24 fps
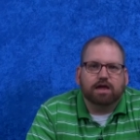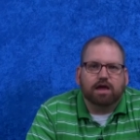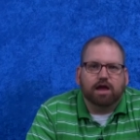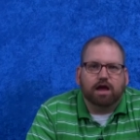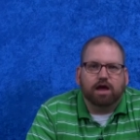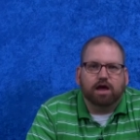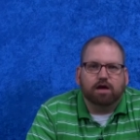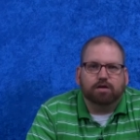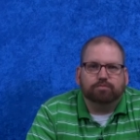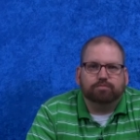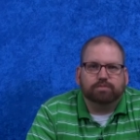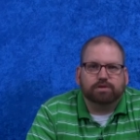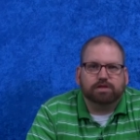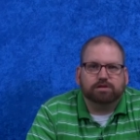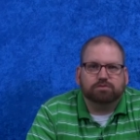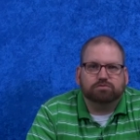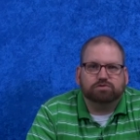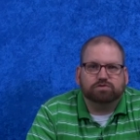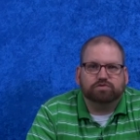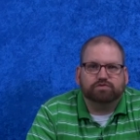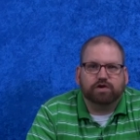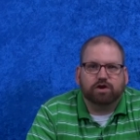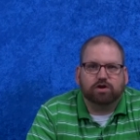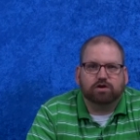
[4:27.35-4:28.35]
But he
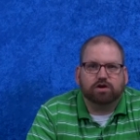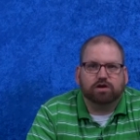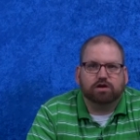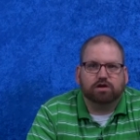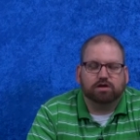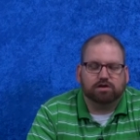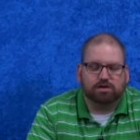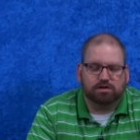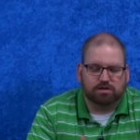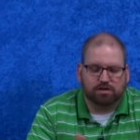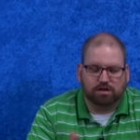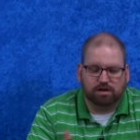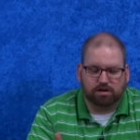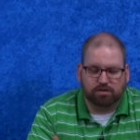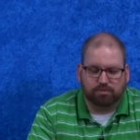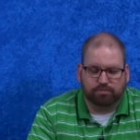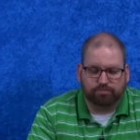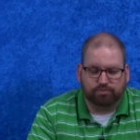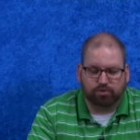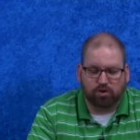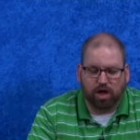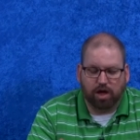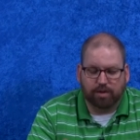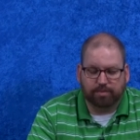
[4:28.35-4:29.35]
was very
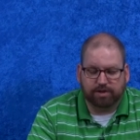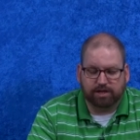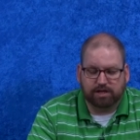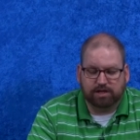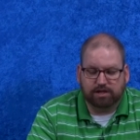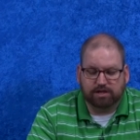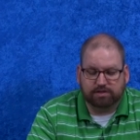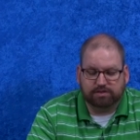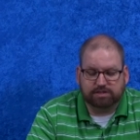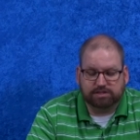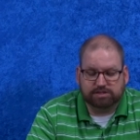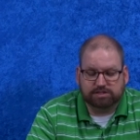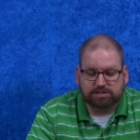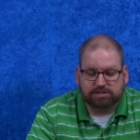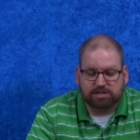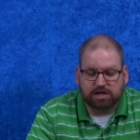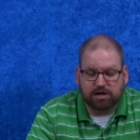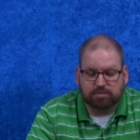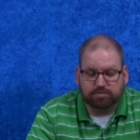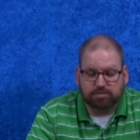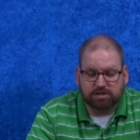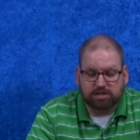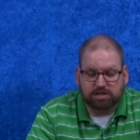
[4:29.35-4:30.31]
prominent at this time.